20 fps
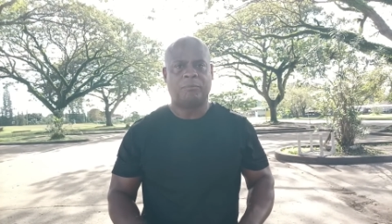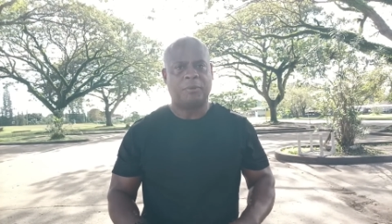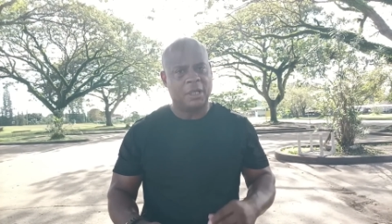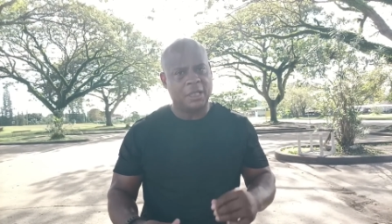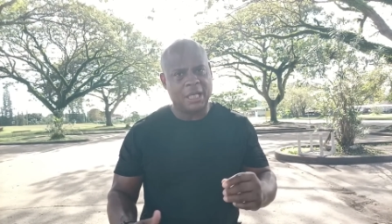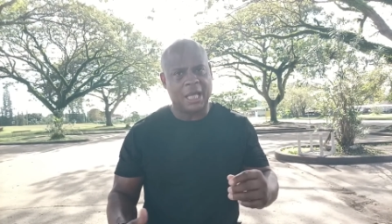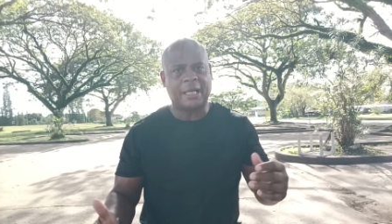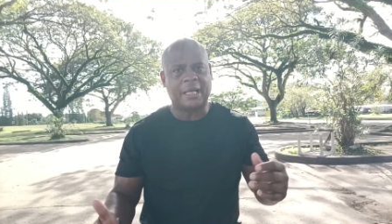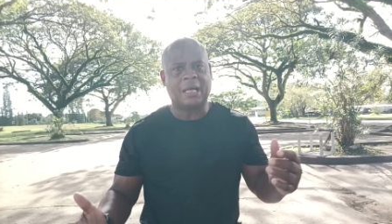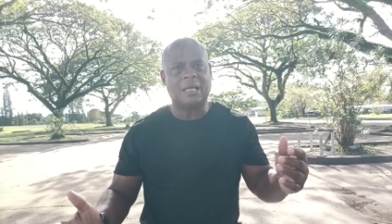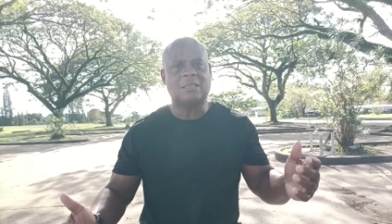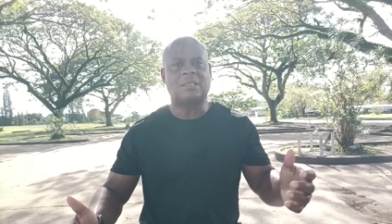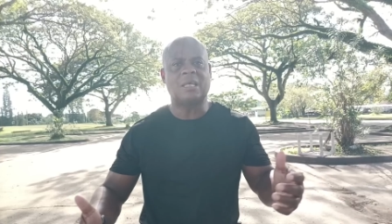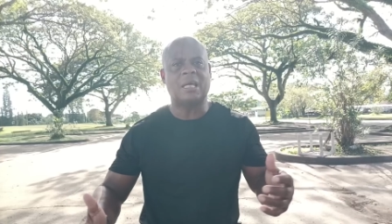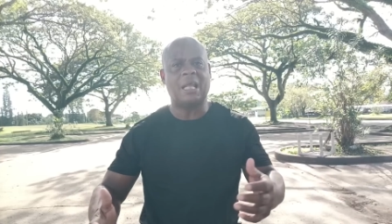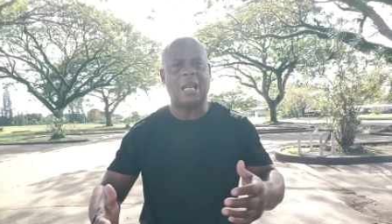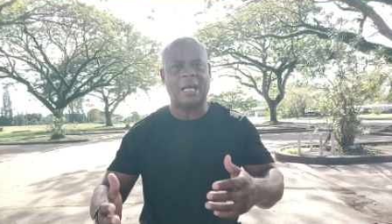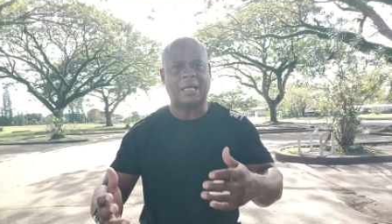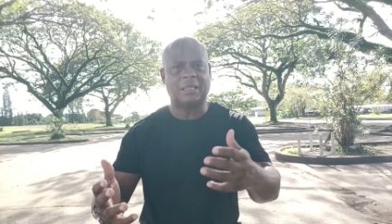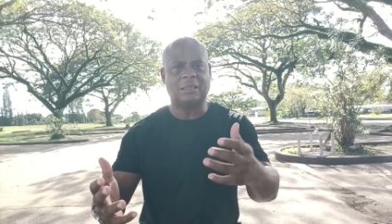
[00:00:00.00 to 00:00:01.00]
But like I
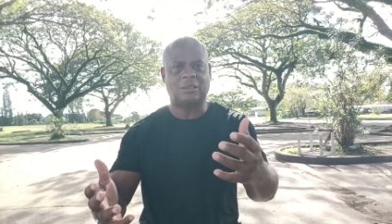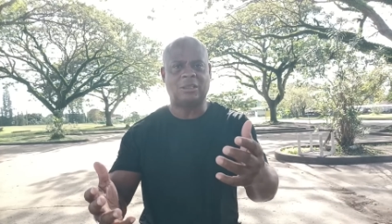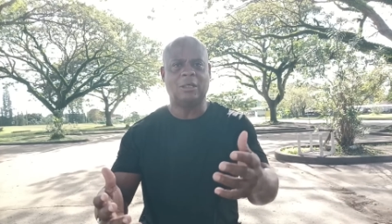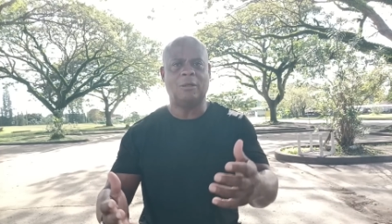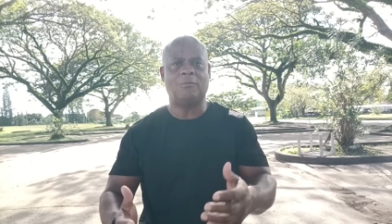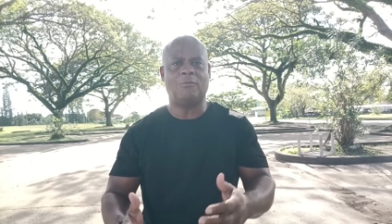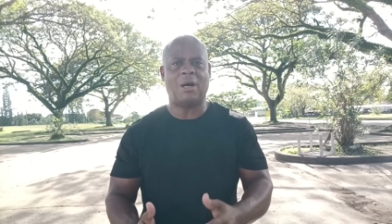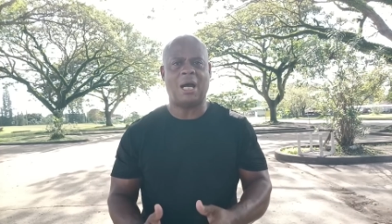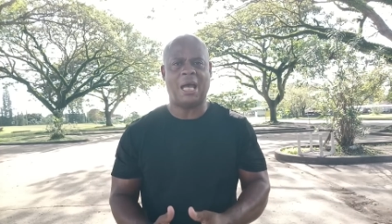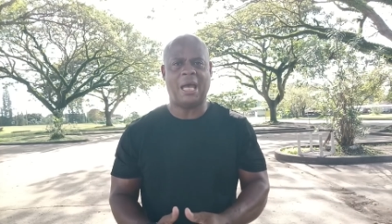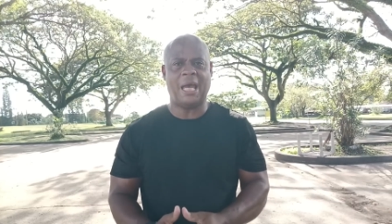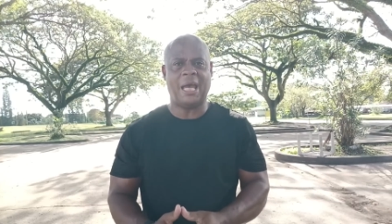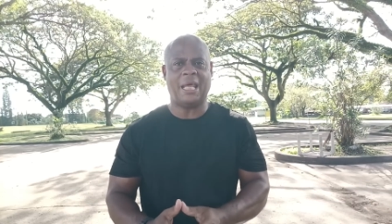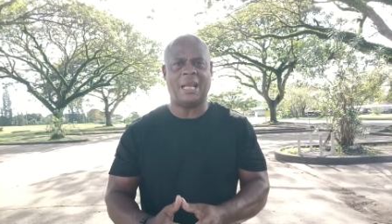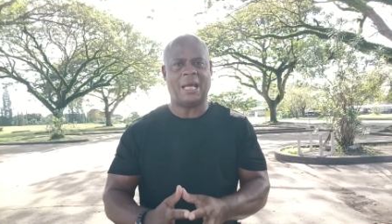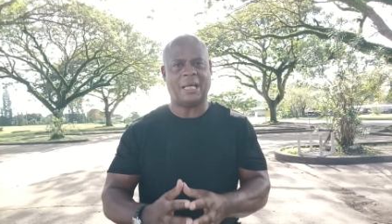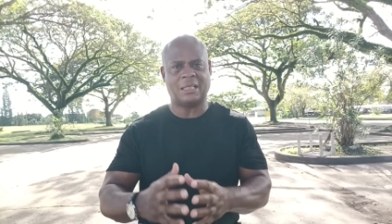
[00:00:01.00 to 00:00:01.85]
said, I can tip my hat.